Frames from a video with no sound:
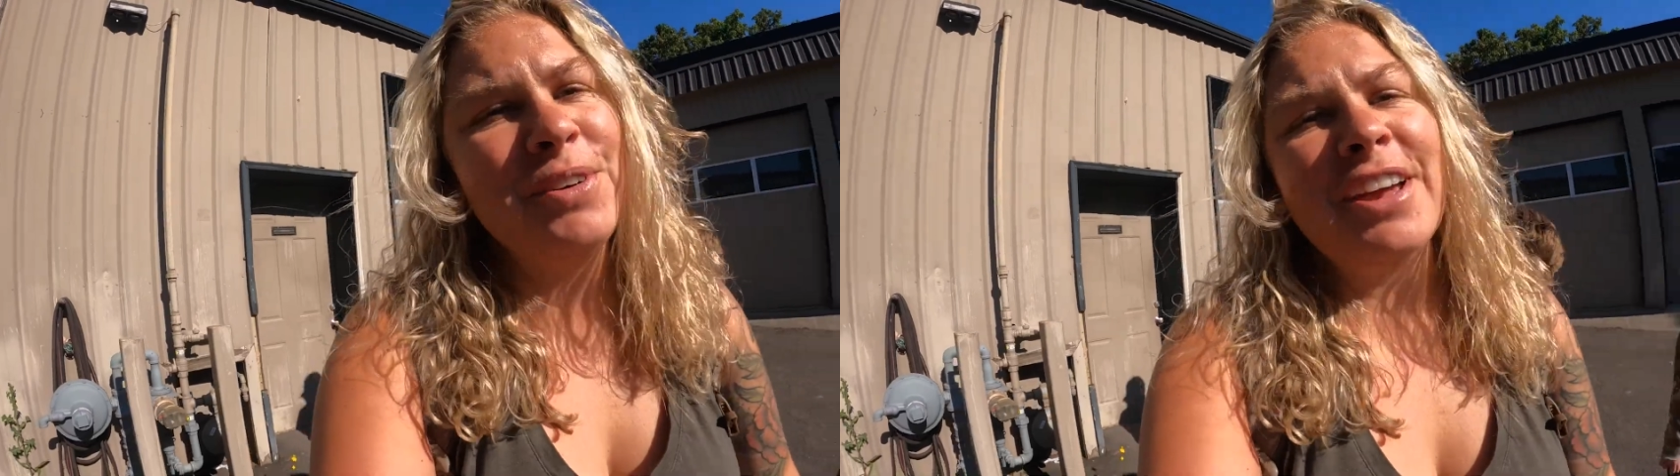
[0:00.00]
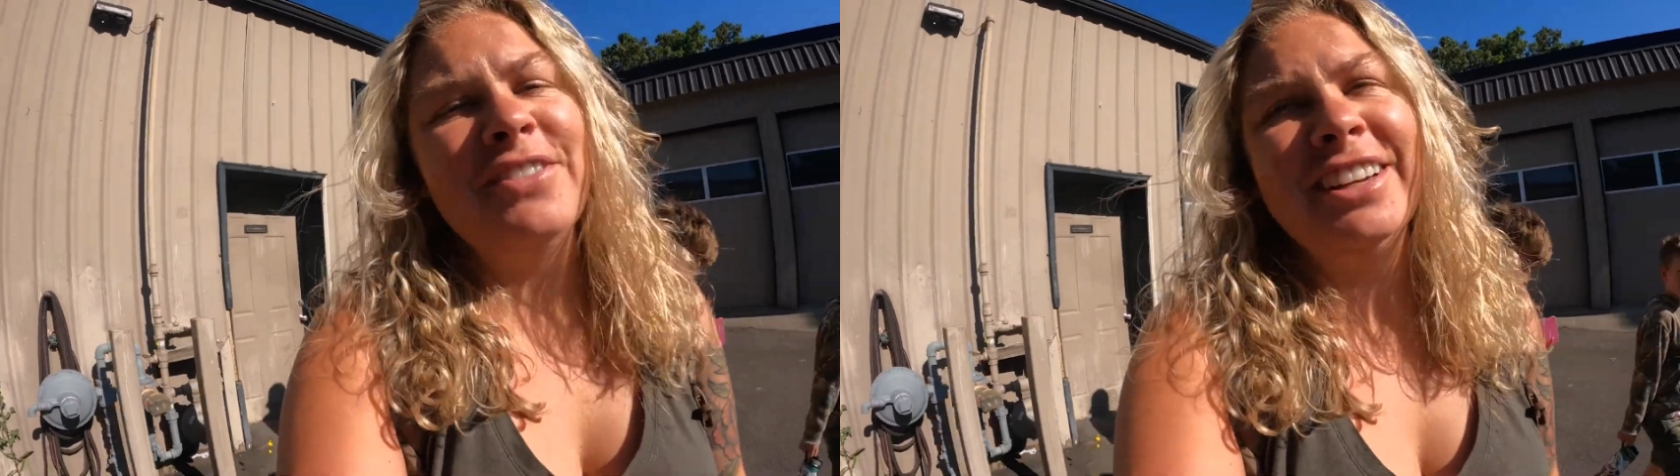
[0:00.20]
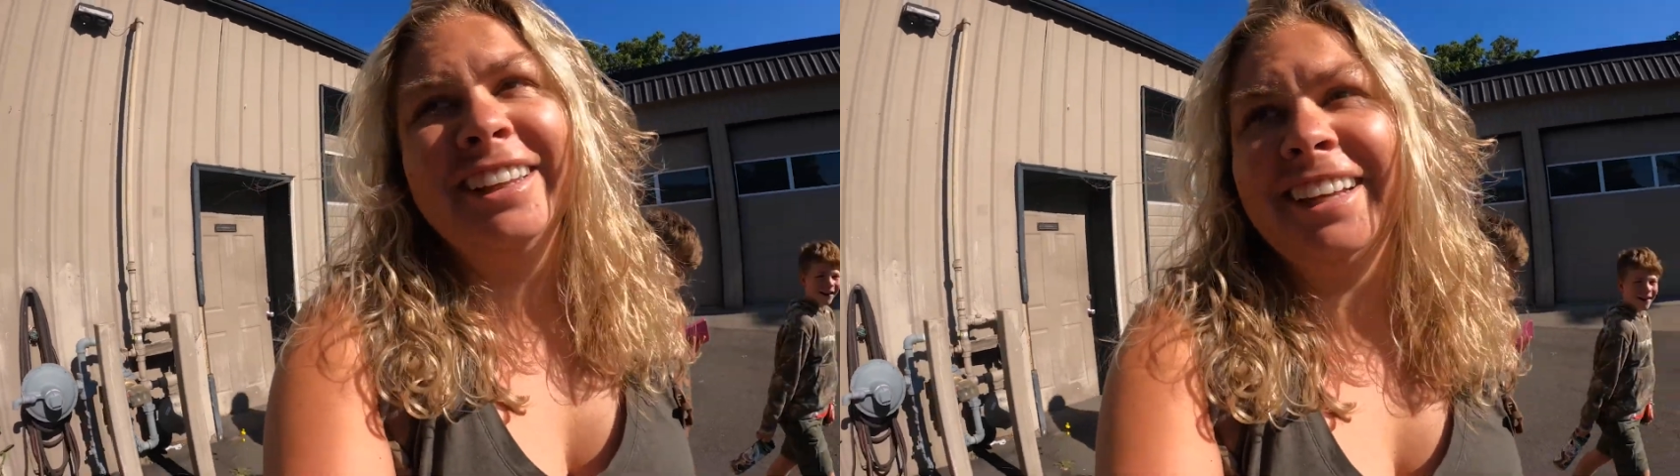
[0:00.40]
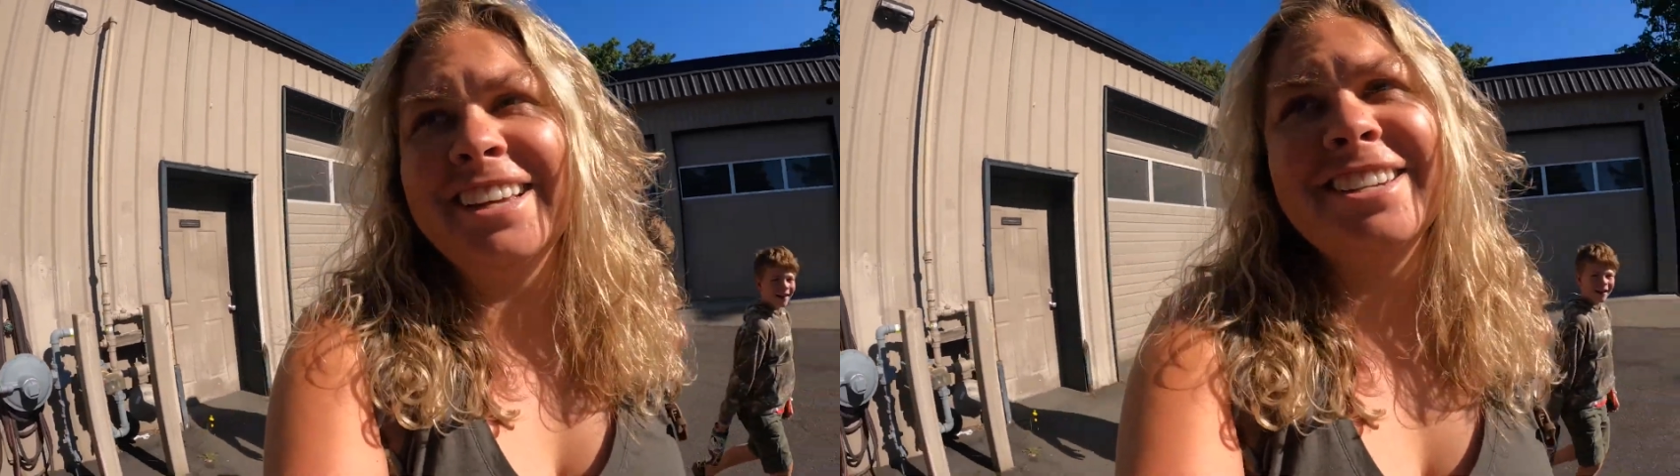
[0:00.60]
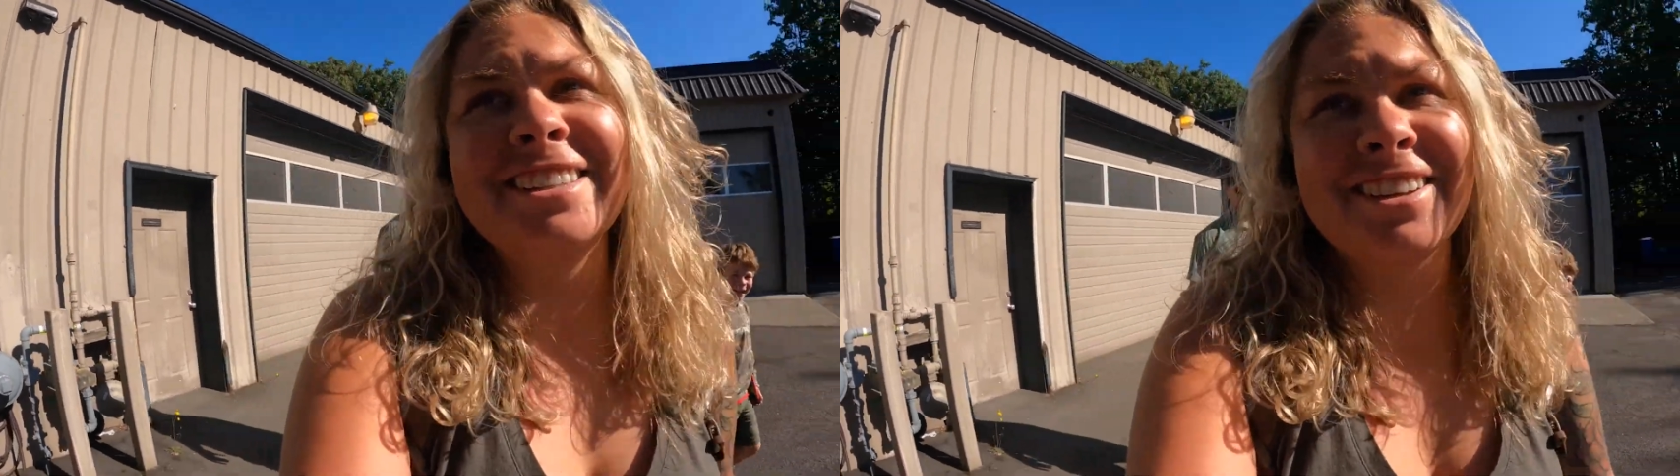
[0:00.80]
but evidently
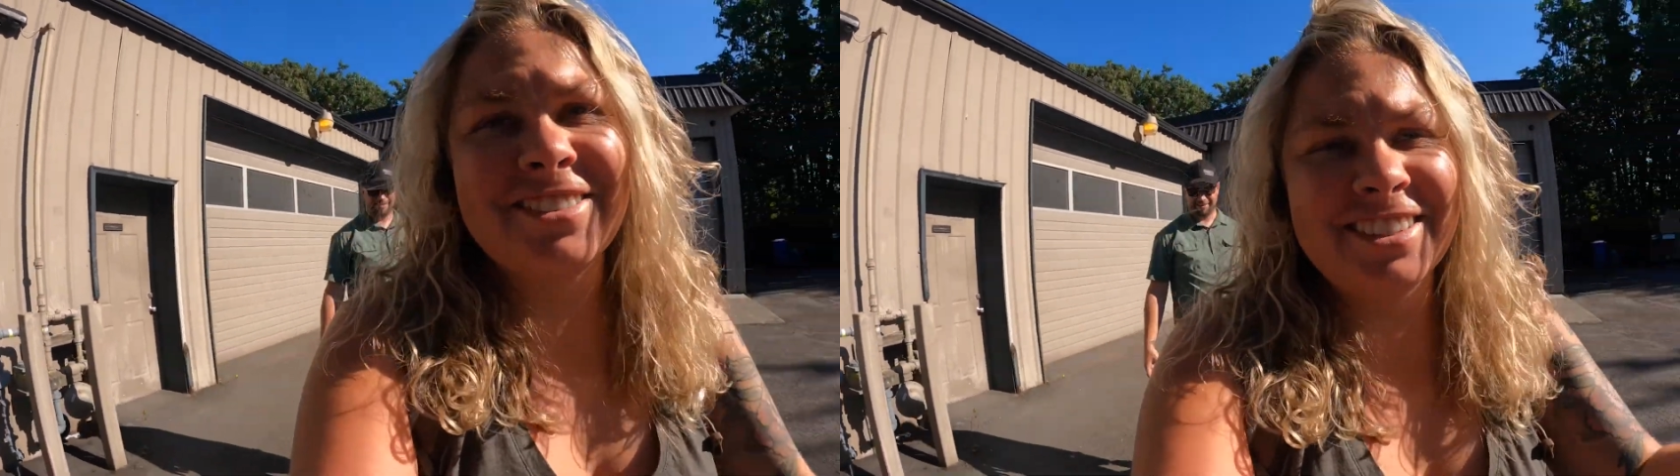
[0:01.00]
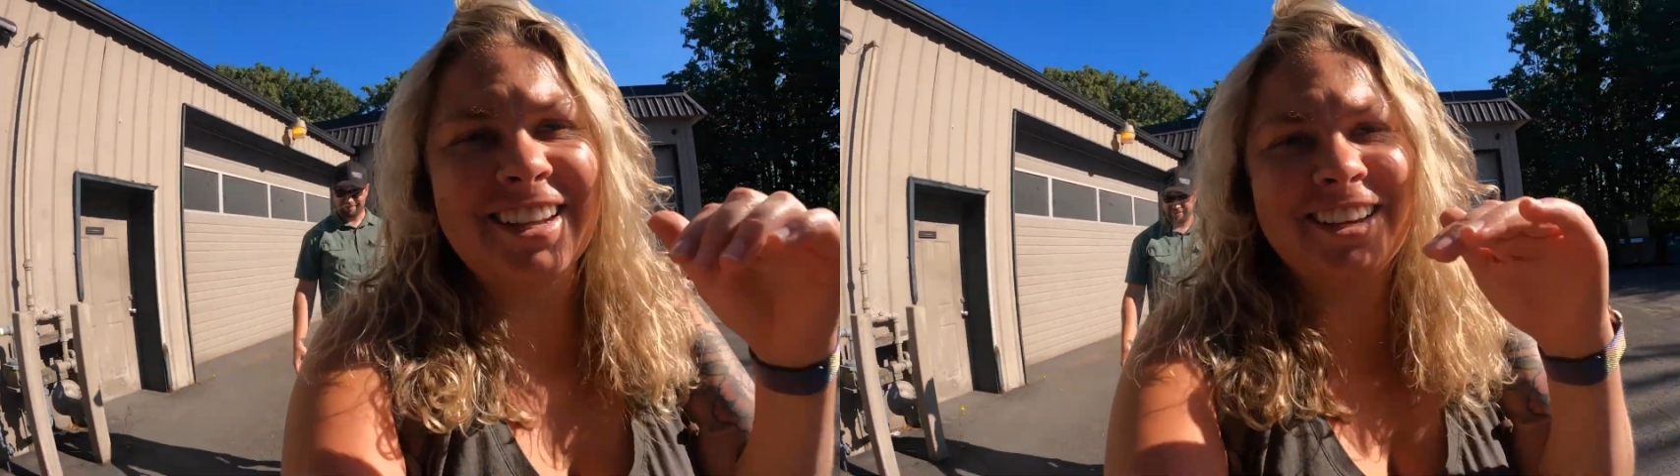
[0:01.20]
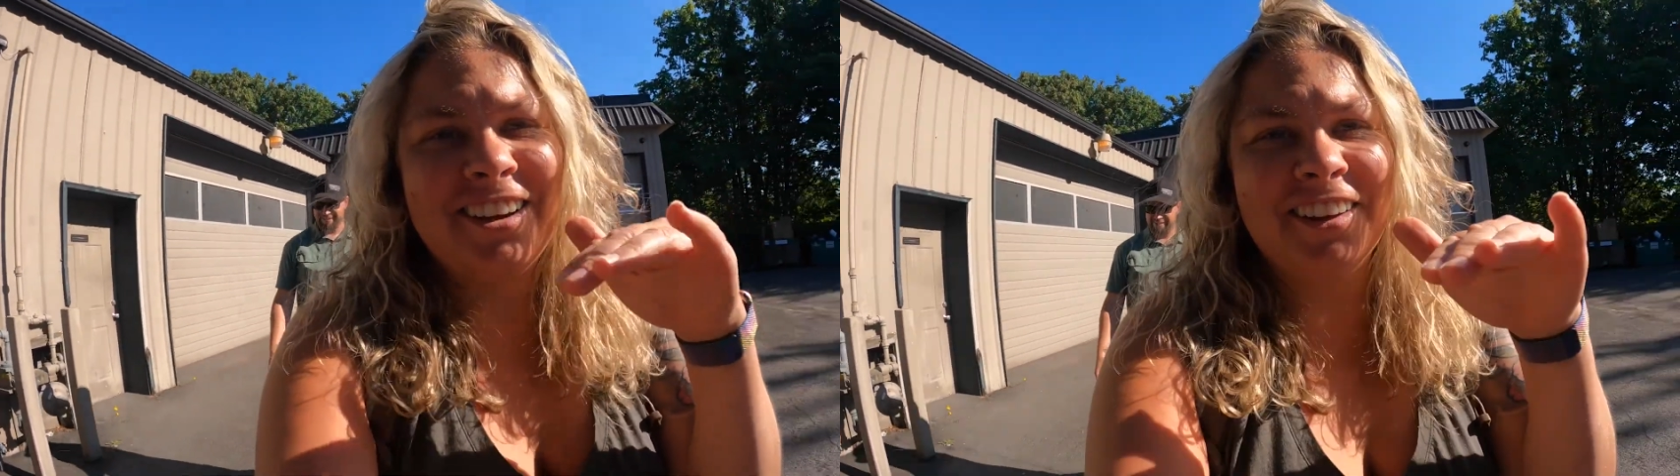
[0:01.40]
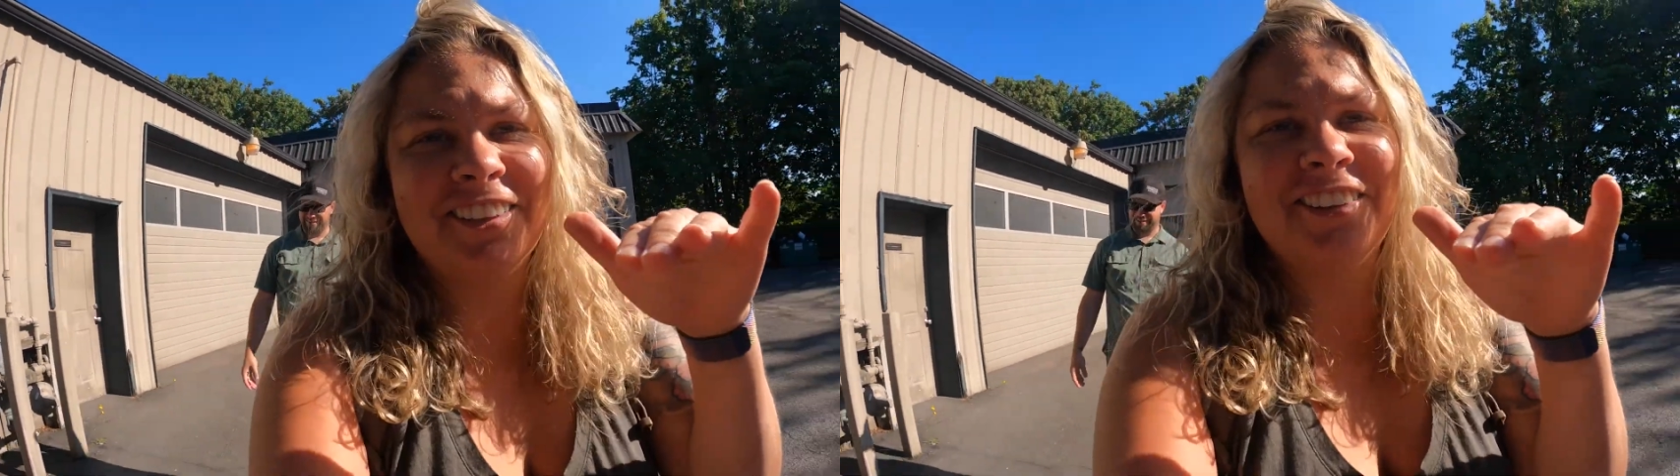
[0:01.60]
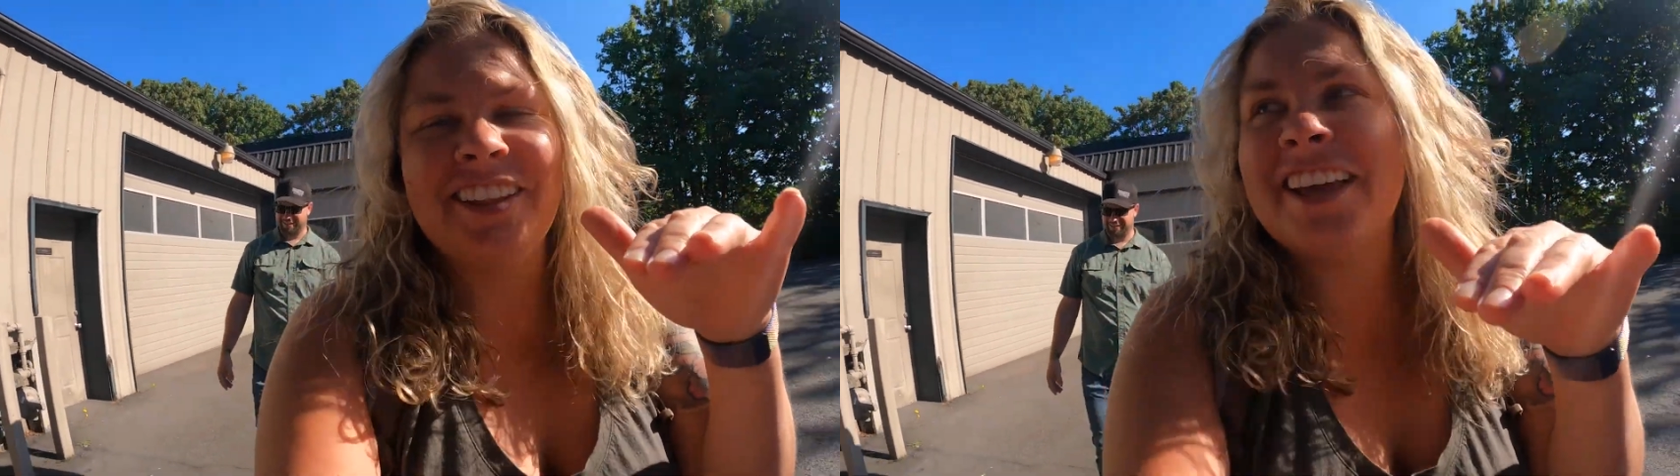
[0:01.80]
it just goes like on a
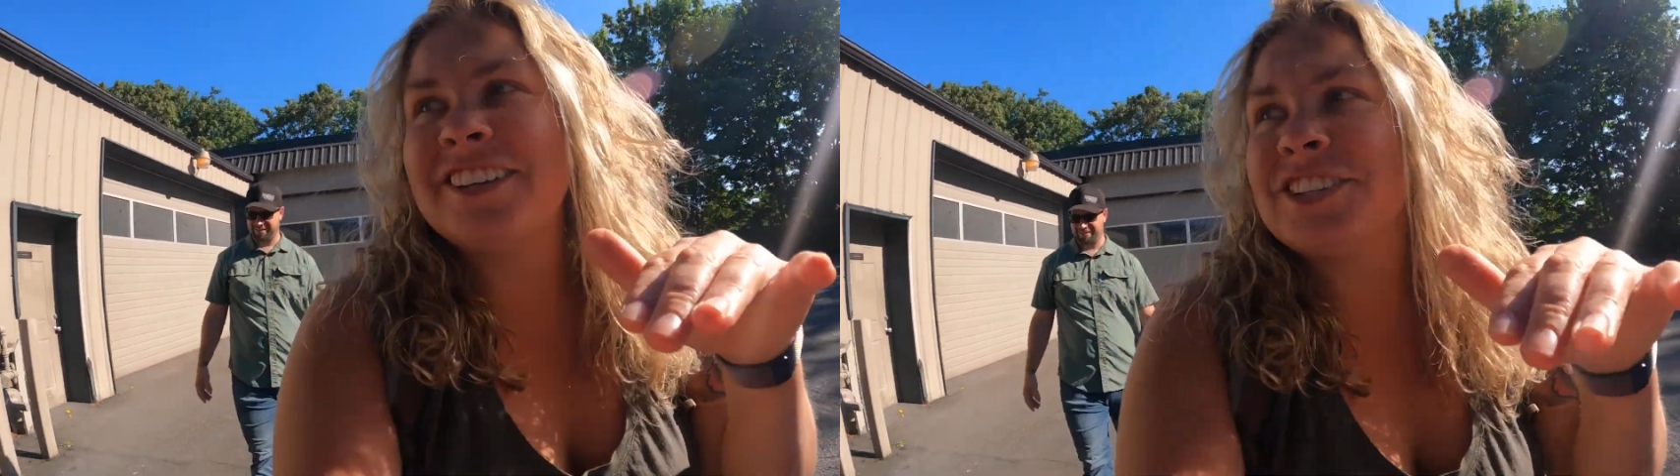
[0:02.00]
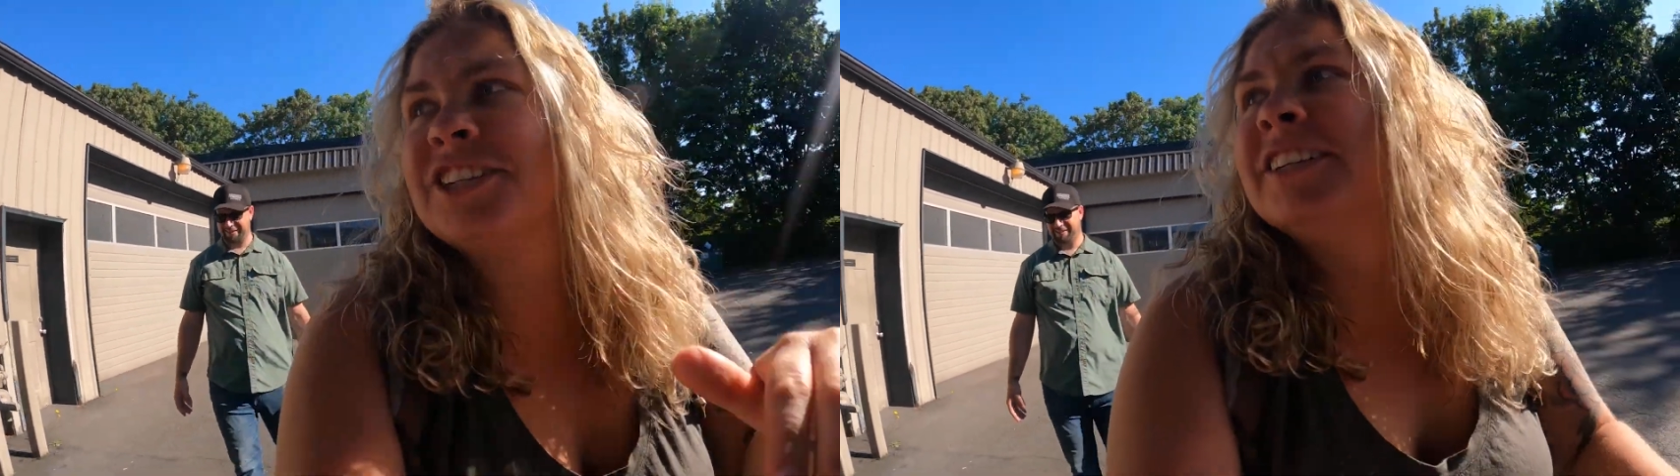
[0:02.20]
little ledge.